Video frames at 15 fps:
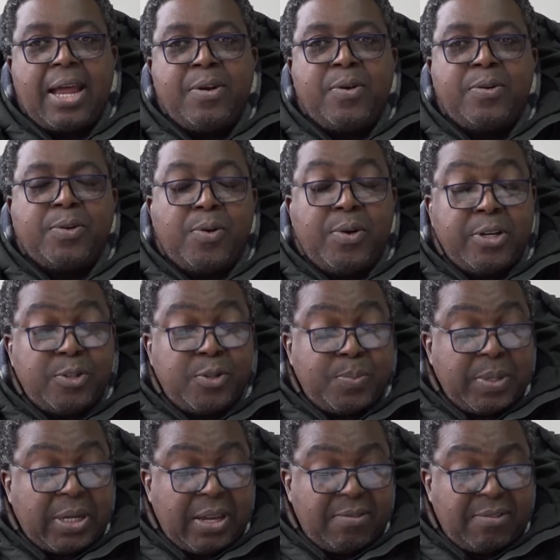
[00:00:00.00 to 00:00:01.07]
are not going to
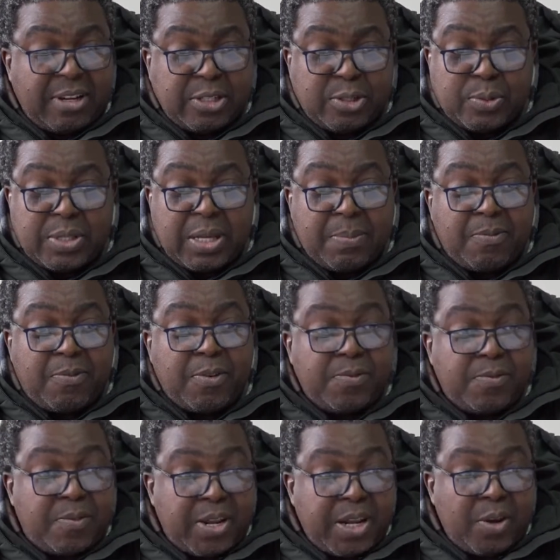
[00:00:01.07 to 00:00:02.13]
be given to them
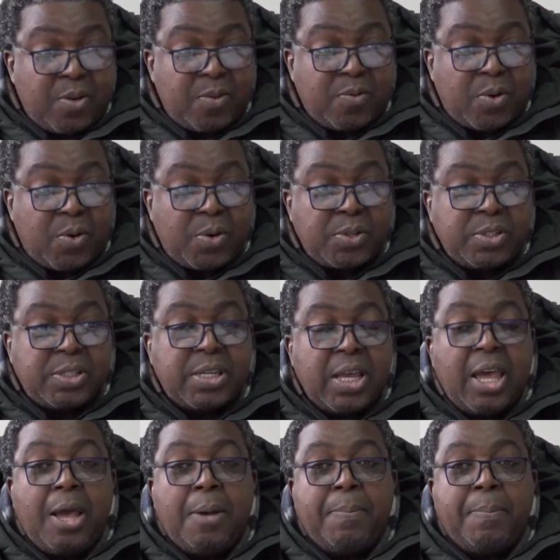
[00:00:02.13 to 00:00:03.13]
for free, of course,